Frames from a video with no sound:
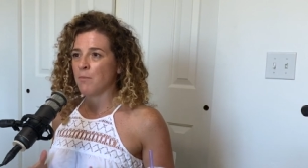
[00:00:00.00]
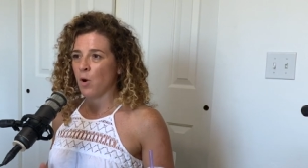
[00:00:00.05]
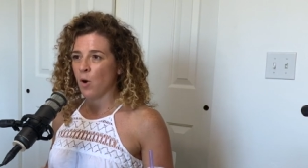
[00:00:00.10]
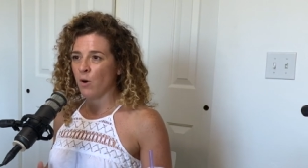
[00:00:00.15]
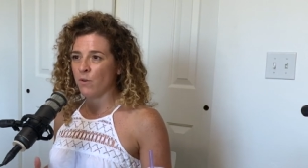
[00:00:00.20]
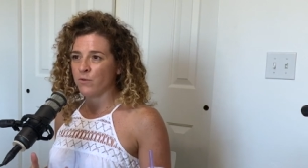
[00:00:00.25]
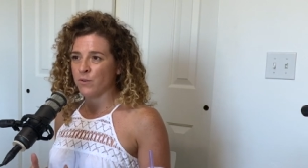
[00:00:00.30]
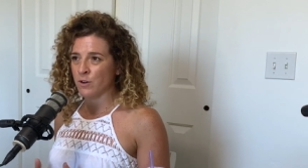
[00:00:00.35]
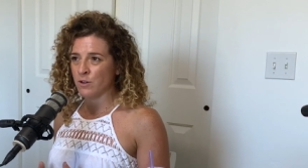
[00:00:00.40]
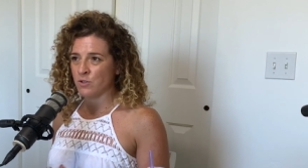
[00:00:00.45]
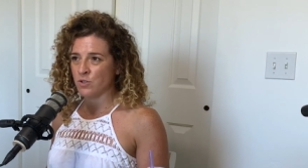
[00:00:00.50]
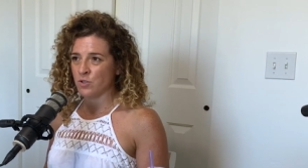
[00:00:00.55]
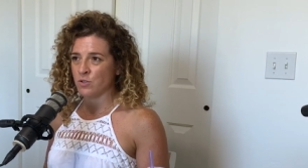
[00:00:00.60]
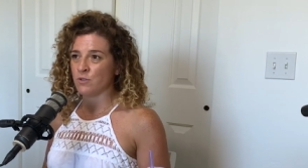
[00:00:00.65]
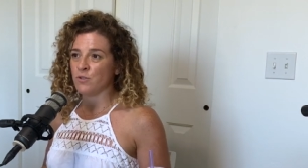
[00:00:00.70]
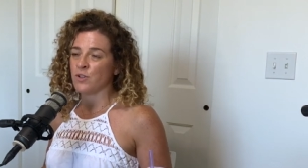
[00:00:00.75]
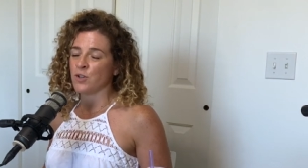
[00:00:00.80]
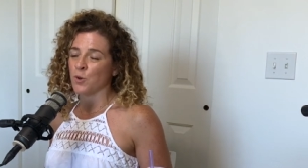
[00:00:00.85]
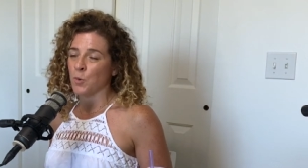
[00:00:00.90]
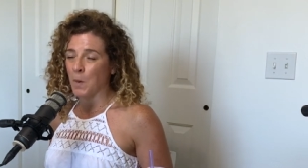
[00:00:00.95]
over to
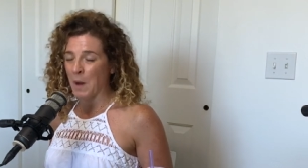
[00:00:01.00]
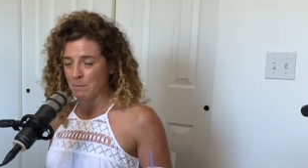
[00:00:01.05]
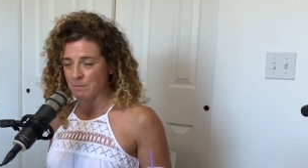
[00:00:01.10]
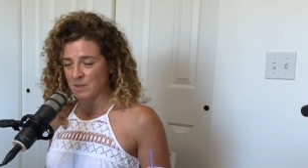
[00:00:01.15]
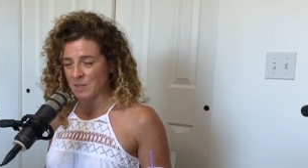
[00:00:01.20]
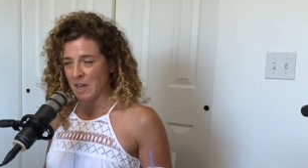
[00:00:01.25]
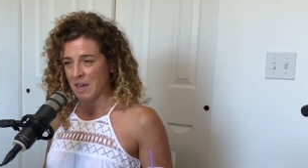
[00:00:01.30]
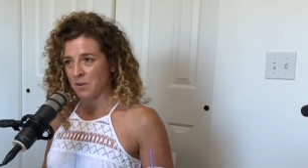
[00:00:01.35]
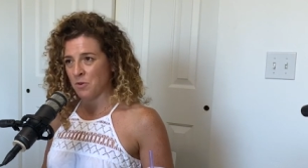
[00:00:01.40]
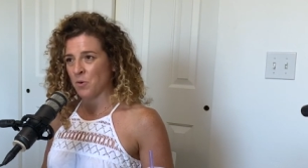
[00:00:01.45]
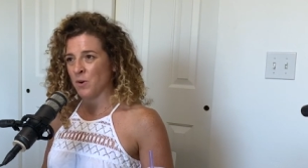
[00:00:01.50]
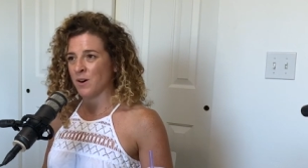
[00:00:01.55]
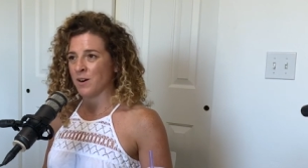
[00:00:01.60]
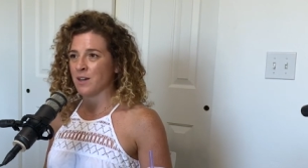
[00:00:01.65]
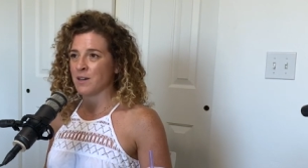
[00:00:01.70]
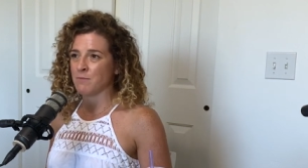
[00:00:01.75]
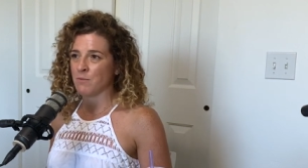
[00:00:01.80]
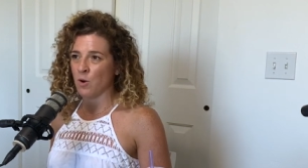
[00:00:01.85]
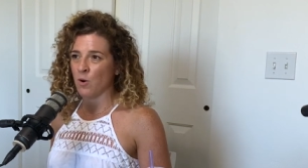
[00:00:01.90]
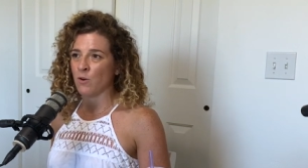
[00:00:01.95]
your website or
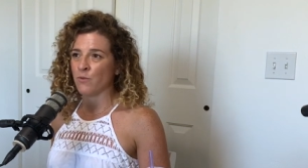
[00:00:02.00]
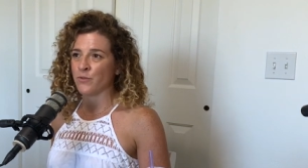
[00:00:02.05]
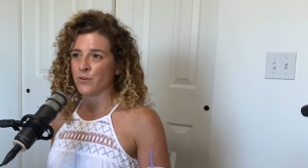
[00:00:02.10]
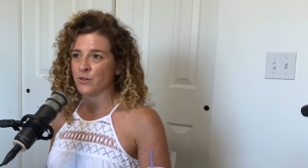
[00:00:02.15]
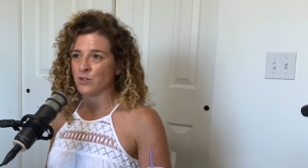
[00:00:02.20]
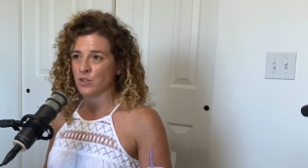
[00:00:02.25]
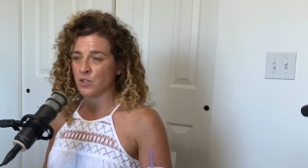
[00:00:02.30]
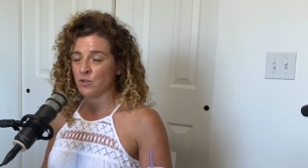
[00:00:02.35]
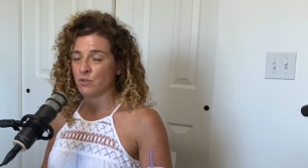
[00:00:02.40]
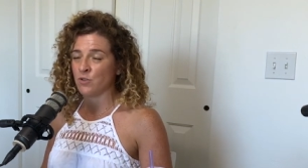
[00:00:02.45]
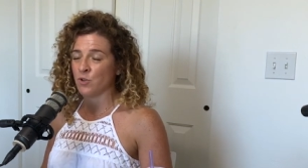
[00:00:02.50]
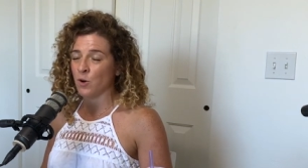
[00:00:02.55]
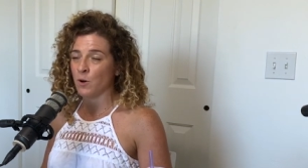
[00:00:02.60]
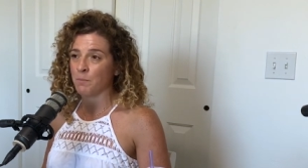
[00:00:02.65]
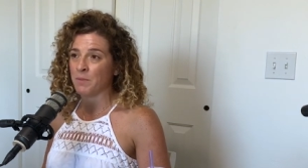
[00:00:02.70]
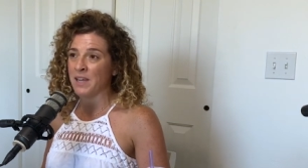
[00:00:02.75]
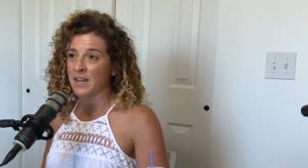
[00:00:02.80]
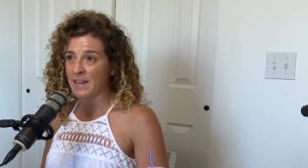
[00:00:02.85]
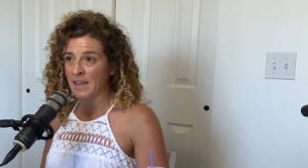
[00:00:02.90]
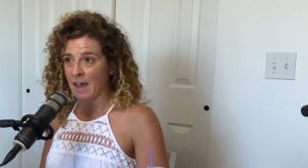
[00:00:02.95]
come over to your
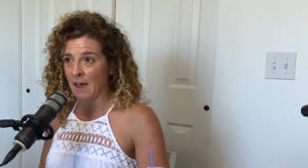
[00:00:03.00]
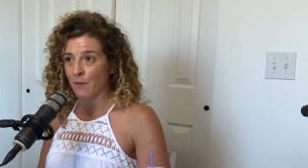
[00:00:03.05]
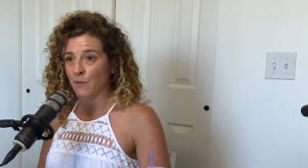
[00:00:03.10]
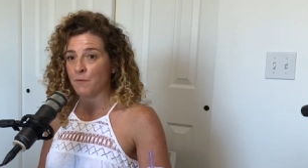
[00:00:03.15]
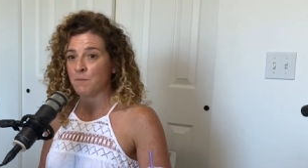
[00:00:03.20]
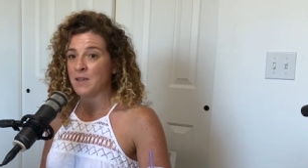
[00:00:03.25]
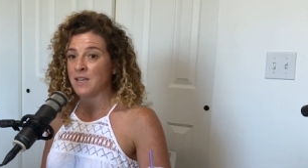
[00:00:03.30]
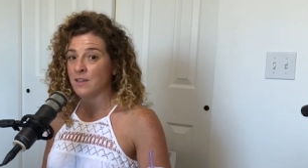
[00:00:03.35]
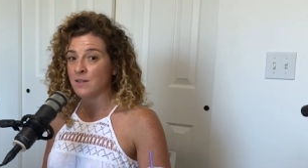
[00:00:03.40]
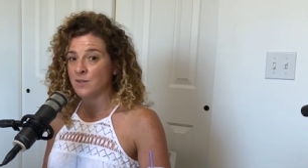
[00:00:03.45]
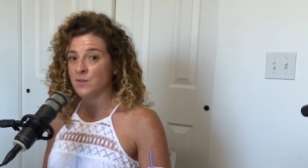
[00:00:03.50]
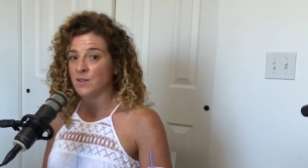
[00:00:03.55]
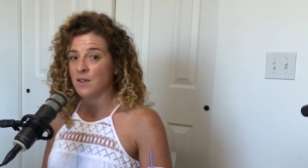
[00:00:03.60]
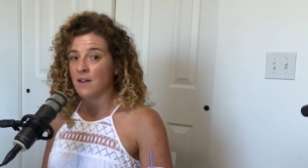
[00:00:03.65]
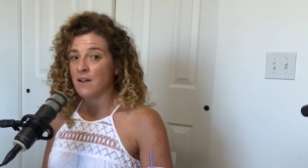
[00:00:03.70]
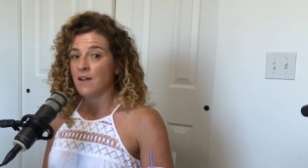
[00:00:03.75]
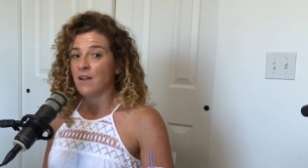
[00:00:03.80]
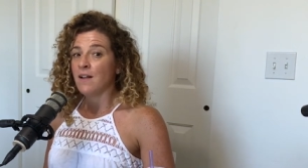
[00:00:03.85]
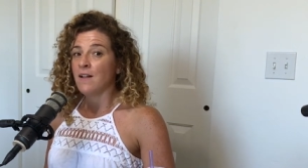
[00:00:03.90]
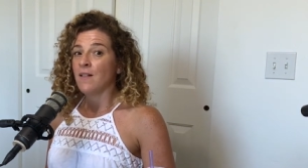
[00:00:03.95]
PDF because
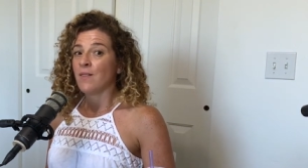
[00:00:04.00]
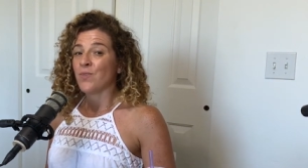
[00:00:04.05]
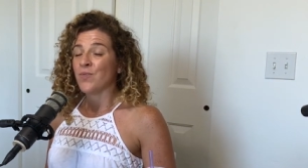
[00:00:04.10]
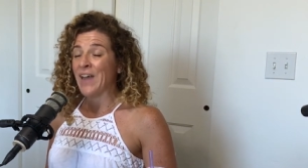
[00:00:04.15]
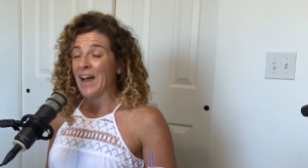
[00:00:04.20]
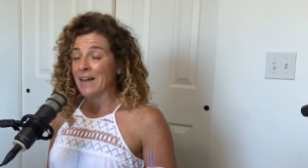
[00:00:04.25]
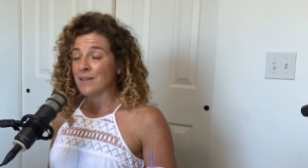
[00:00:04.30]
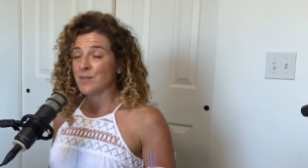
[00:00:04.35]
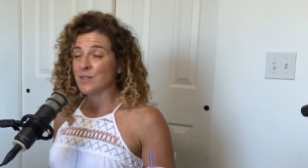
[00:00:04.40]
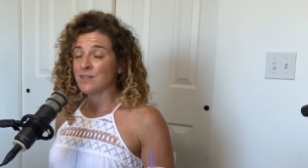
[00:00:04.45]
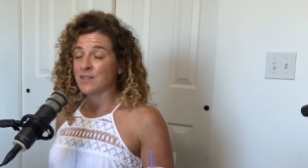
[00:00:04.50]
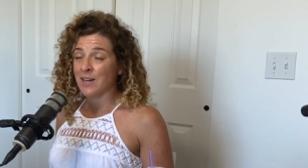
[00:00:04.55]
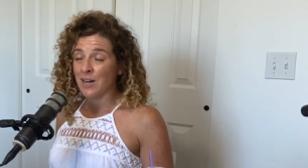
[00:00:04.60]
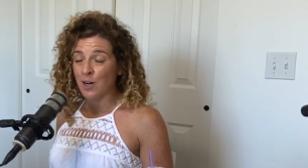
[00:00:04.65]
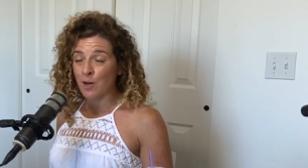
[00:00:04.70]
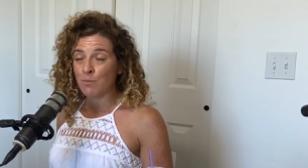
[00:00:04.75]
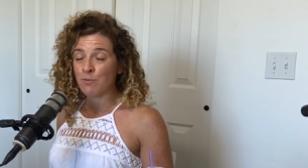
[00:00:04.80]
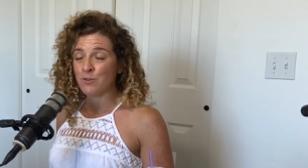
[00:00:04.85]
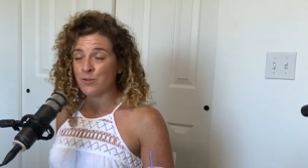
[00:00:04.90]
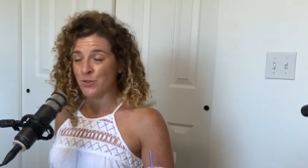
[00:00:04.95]
that's a
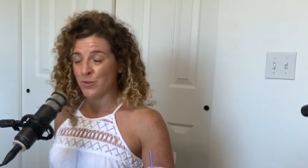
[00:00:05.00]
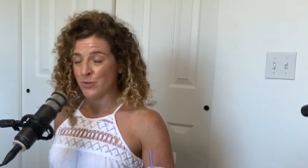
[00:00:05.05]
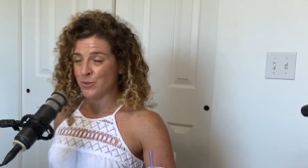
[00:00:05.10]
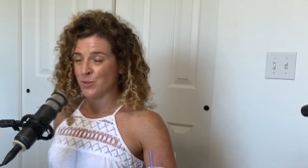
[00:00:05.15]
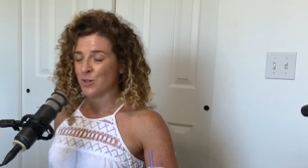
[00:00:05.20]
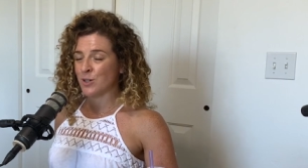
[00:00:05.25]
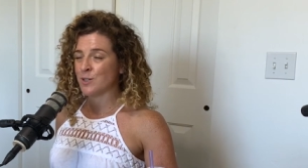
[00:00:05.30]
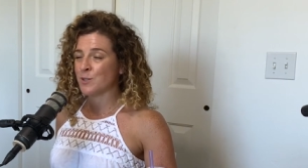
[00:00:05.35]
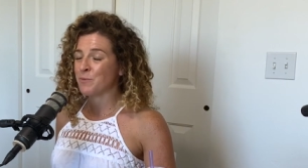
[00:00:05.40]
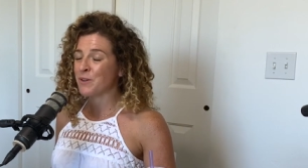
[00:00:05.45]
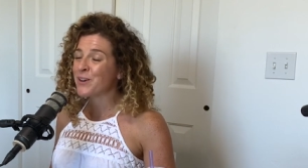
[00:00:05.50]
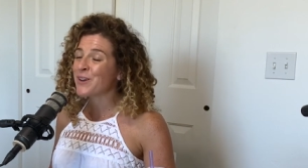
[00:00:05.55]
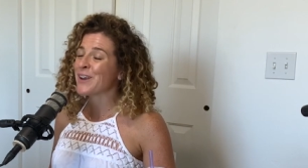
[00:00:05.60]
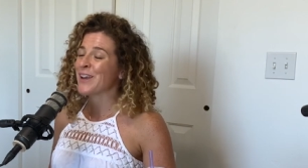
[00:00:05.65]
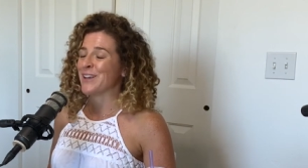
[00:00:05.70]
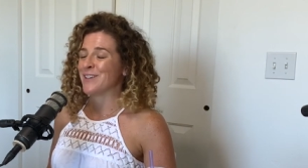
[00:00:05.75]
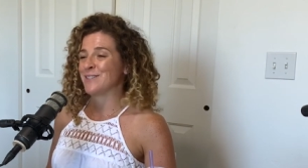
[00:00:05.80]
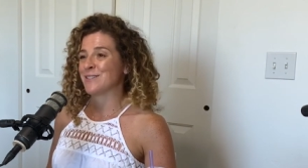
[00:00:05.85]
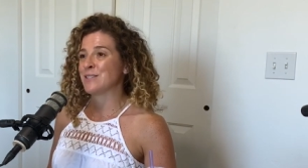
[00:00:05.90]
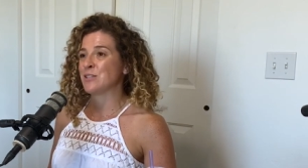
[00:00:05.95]
terrible user
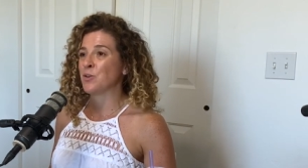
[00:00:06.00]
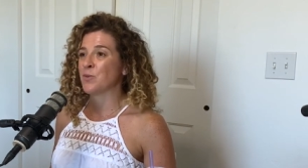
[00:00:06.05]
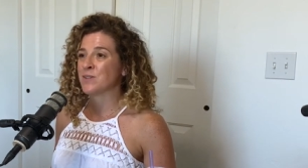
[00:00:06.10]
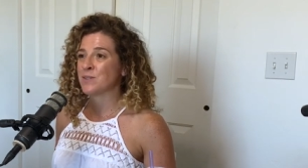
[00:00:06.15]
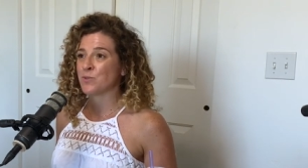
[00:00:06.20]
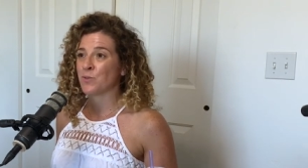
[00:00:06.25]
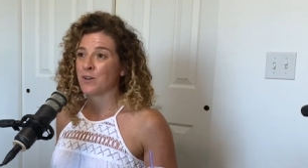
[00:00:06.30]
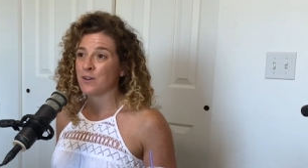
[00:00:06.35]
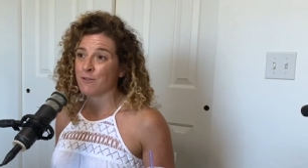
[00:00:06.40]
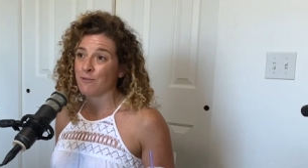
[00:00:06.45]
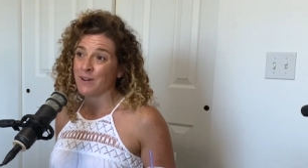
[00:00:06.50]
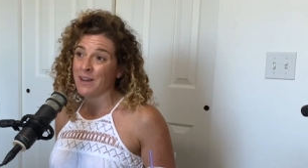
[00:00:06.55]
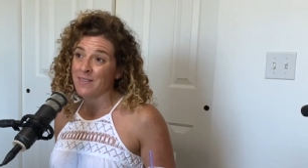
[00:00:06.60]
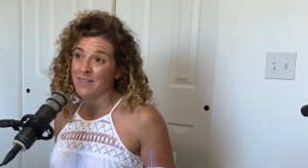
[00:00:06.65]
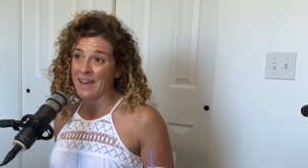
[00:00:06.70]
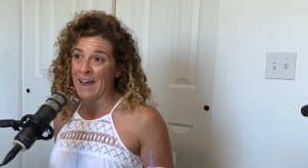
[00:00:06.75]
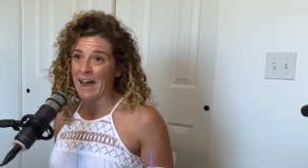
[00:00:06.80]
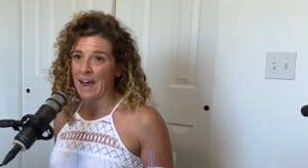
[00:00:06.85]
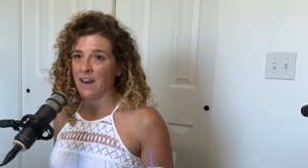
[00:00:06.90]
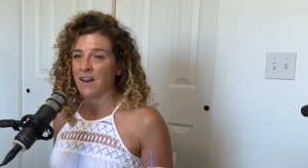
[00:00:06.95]
experience. No one's going to read
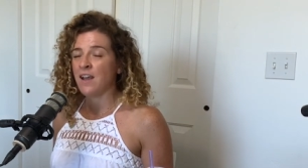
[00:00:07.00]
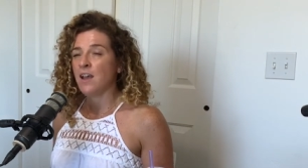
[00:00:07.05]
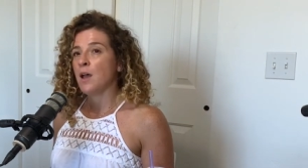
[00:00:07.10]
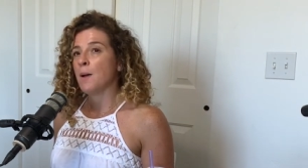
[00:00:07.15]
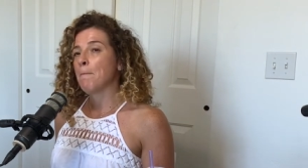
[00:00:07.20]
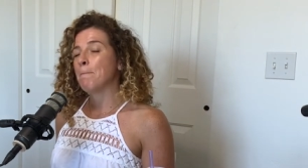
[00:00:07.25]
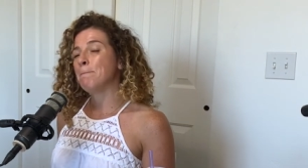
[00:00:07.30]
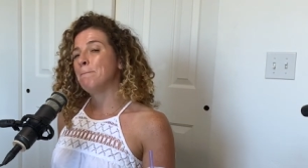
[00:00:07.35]
that. Mm-hmm.